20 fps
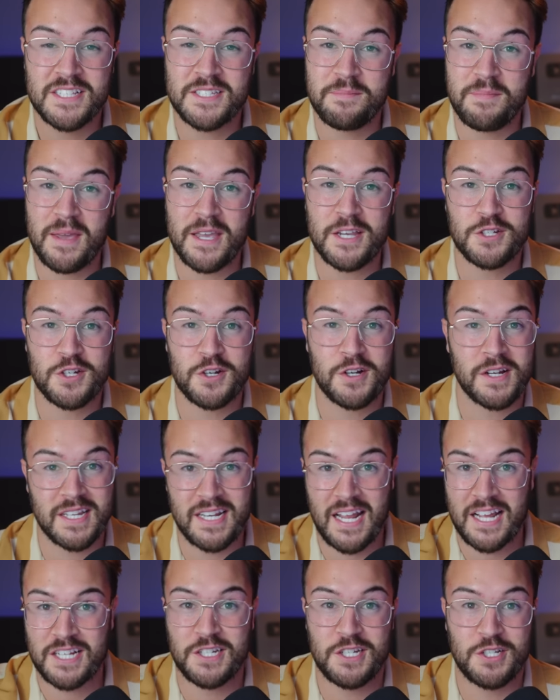to make sure it
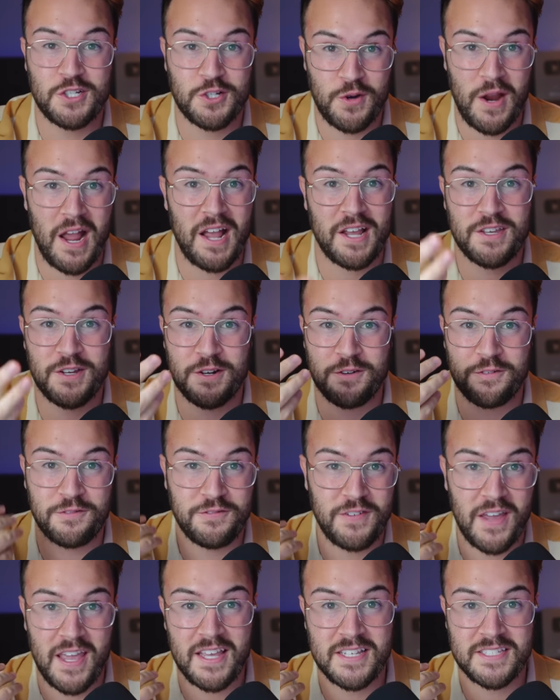can actually track your
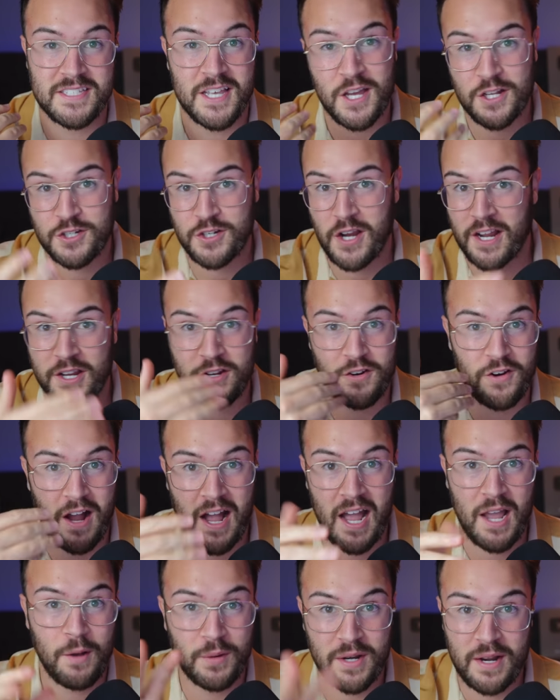face, track your
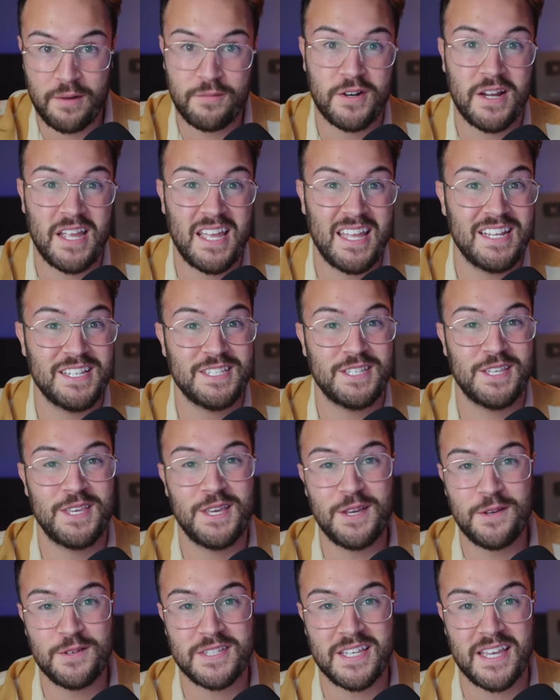eye, whatever it is
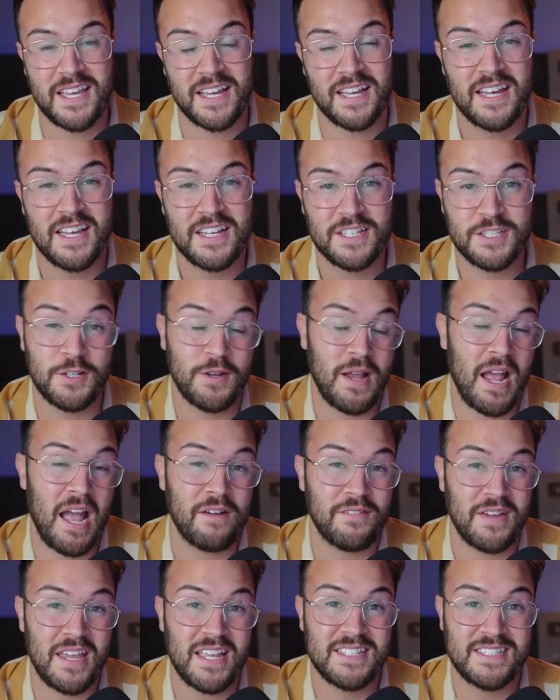using to
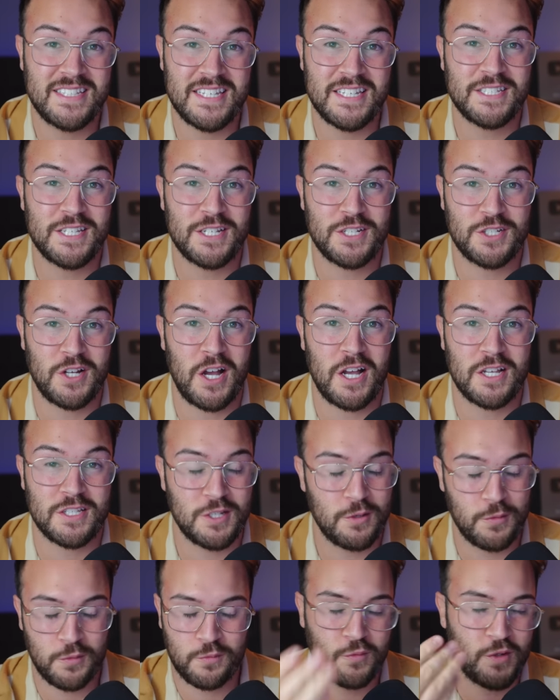have a decent shot.
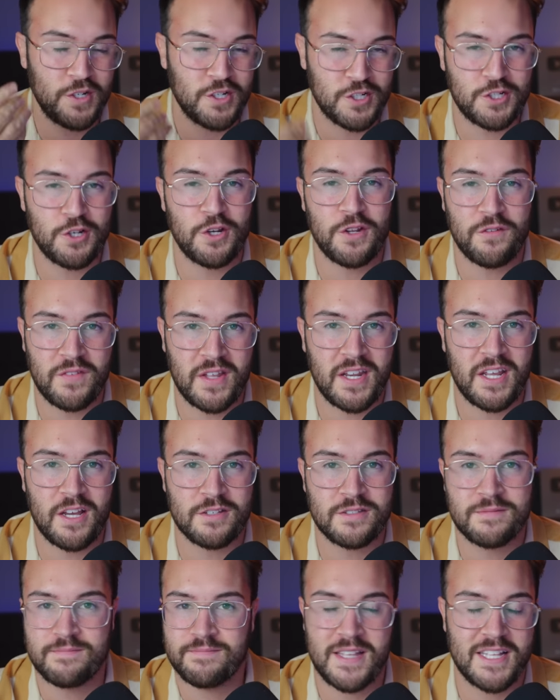So when you're shooting
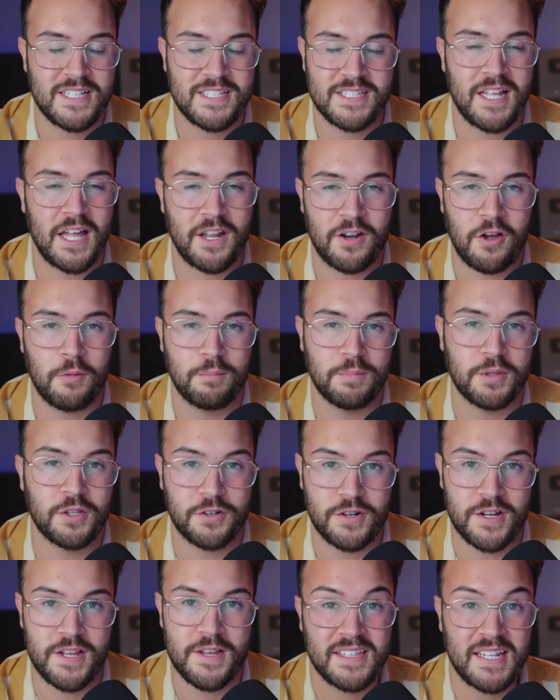videos, it's not all
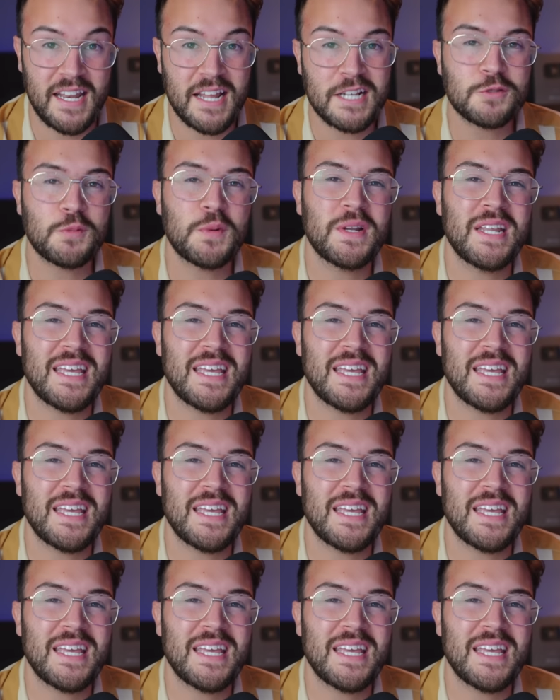blurry. The next one